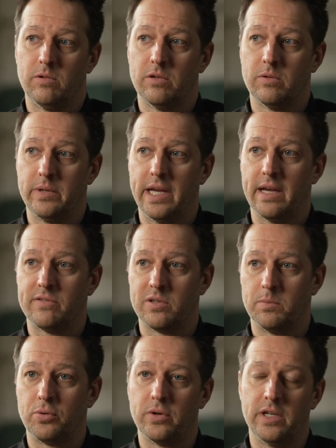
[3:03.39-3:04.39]
Well, we have
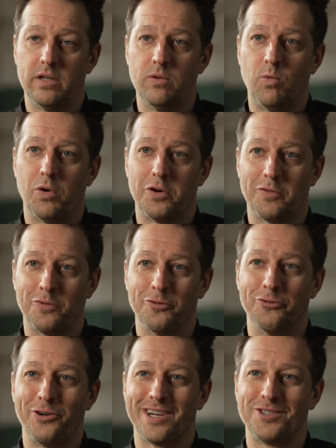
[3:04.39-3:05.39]
some pretty wonderful
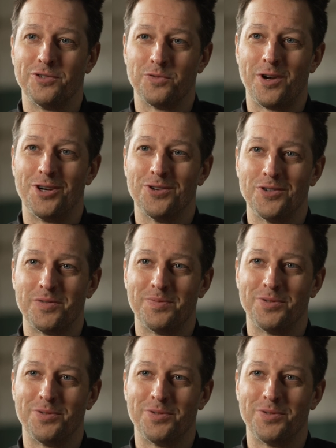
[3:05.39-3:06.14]
directors, writers,